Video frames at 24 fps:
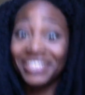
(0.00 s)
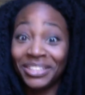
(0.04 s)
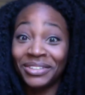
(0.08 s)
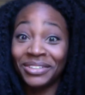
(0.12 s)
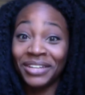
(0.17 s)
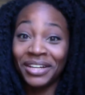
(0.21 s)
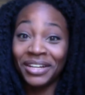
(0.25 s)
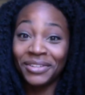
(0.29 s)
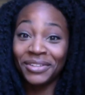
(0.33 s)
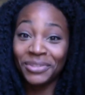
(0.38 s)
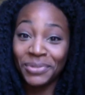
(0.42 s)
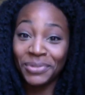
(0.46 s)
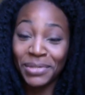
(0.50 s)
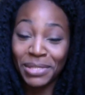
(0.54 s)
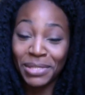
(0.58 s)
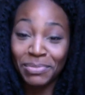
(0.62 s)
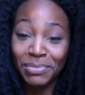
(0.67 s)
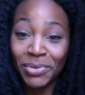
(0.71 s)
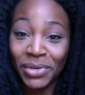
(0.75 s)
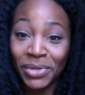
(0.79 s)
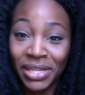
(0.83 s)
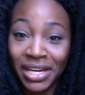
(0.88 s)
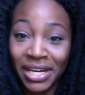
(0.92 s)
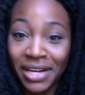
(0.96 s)
learned how to do a
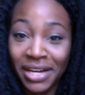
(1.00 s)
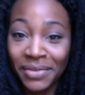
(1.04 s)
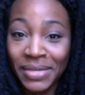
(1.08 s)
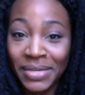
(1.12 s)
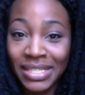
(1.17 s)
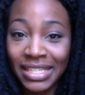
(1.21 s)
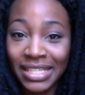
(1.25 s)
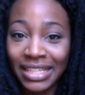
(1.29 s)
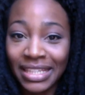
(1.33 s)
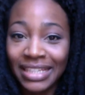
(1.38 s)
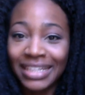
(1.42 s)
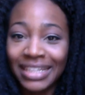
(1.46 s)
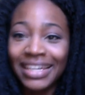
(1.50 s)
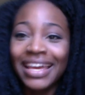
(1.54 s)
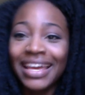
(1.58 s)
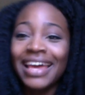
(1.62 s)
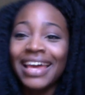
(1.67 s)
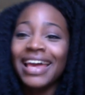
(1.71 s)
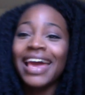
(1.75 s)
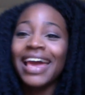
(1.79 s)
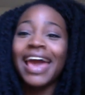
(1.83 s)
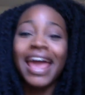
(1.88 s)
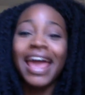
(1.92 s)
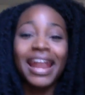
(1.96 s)
smoky eye recently,
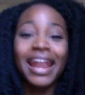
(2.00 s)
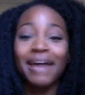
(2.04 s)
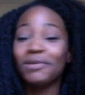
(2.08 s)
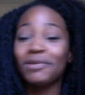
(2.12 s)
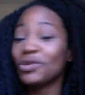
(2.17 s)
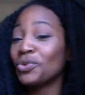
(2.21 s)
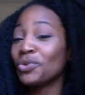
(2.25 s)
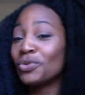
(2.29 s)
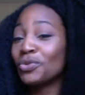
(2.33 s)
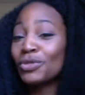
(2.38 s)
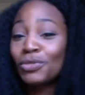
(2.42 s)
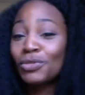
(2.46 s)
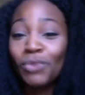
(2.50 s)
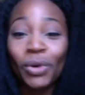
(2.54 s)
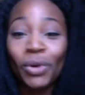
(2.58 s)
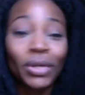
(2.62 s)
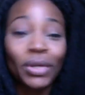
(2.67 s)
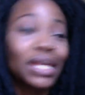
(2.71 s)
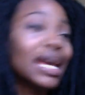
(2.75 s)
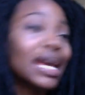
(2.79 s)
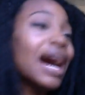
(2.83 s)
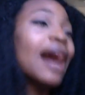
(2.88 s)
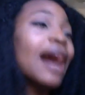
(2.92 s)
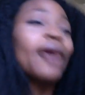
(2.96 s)
and I do a
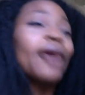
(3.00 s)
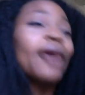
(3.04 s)
smoky eye